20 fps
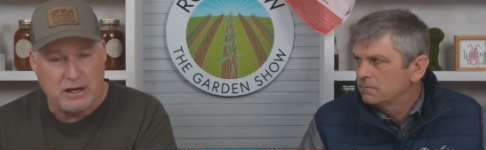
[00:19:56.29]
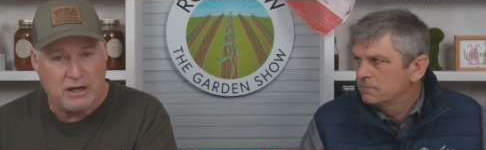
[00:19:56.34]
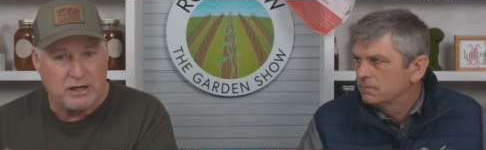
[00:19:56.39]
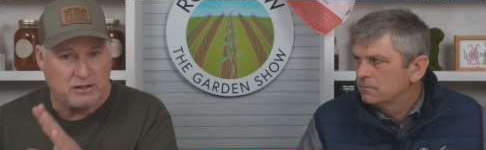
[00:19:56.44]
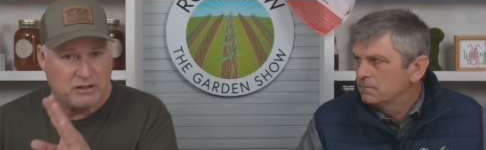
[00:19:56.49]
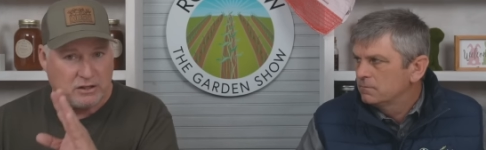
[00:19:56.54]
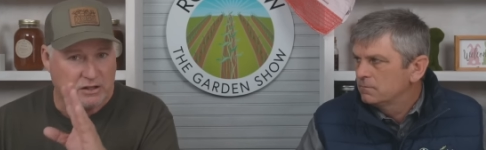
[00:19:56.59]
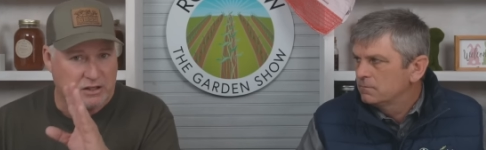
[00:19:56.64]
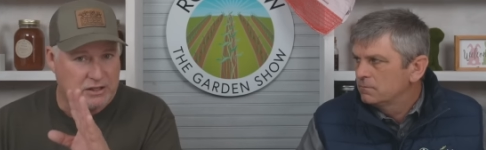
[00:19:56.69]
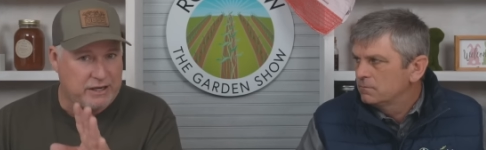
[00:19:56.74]

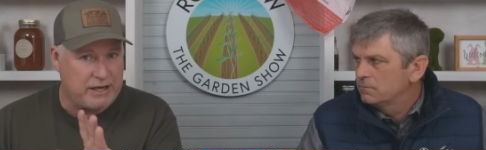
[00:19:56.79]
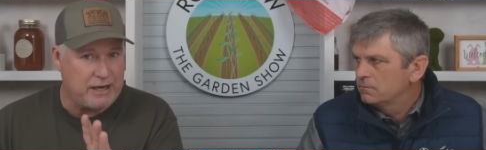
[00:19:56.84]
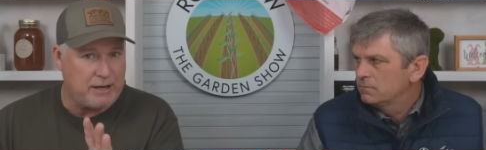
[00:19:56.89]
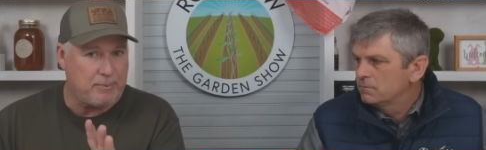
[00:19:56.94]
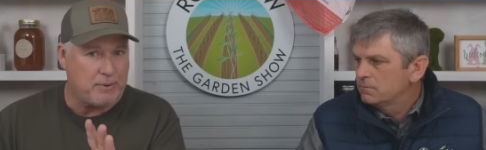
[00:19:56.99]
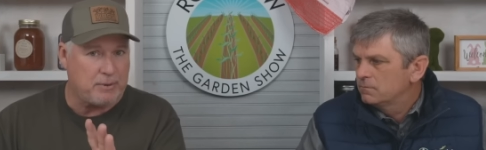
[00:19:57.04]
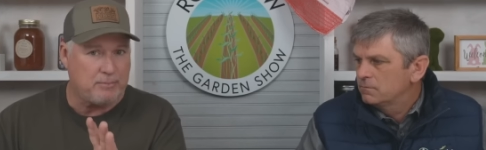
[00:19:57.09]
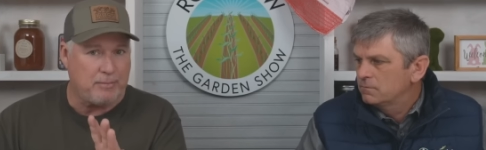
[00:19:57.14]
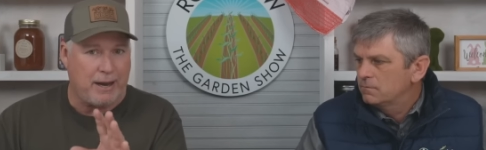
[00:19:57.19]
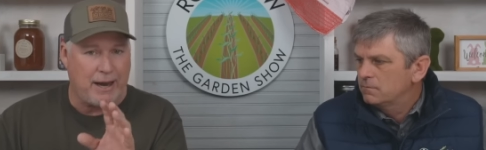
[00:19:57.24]
Speaker 1: So just keep
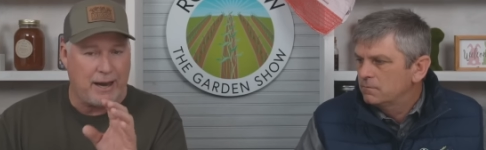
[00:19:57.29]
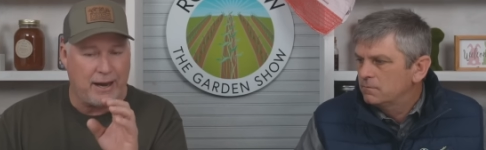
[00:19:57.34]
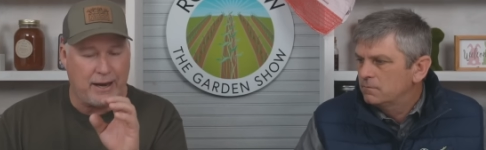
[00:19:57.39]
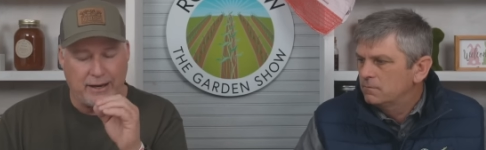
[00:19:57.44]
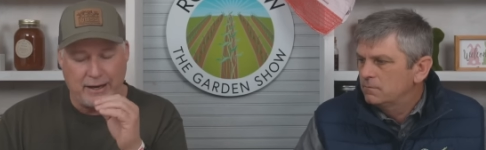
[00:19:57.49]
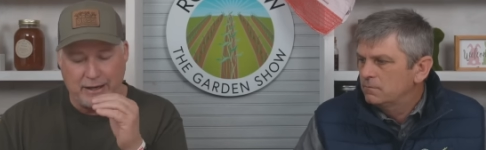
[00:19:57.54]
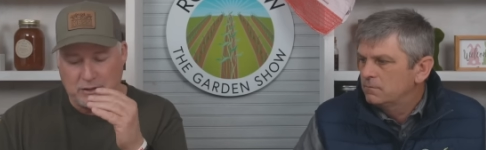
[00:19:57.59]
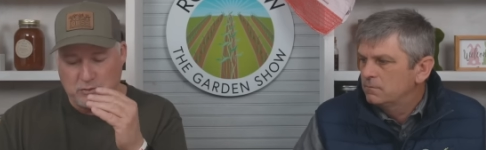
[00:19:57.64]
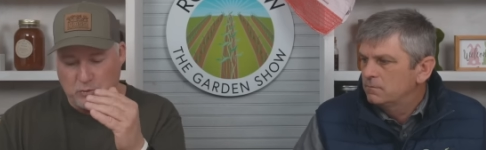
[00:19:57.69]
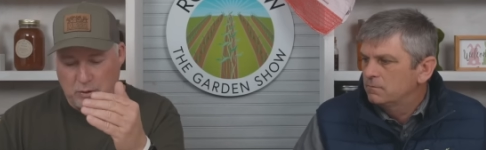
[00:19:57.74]
in
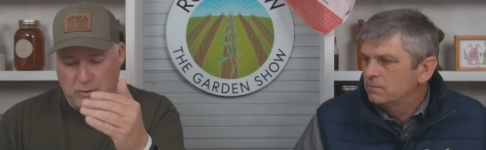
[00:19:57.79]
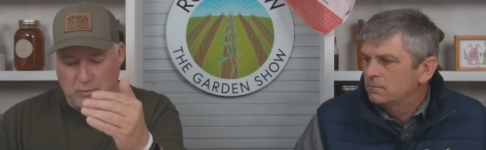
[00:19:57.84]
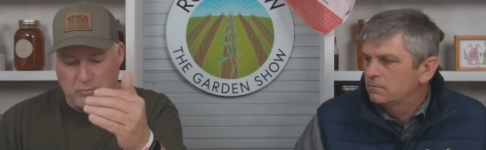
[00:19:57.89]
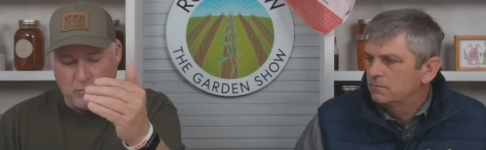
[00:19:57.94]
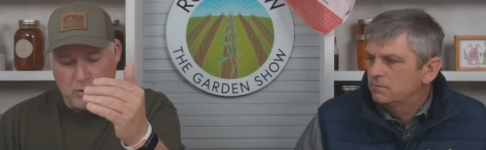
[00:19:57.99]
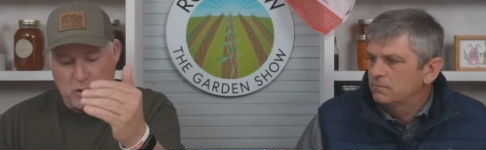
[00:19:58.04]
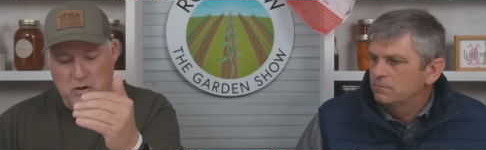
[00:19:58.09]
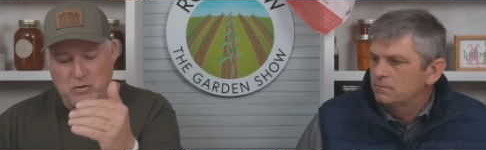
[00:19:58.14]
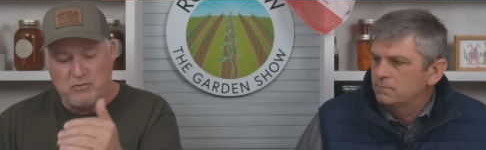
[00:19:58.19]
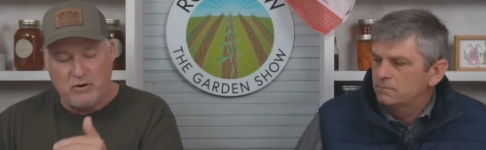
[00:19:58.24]
mind, as we
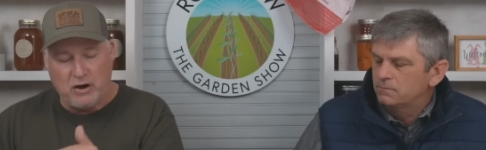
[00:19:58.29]
move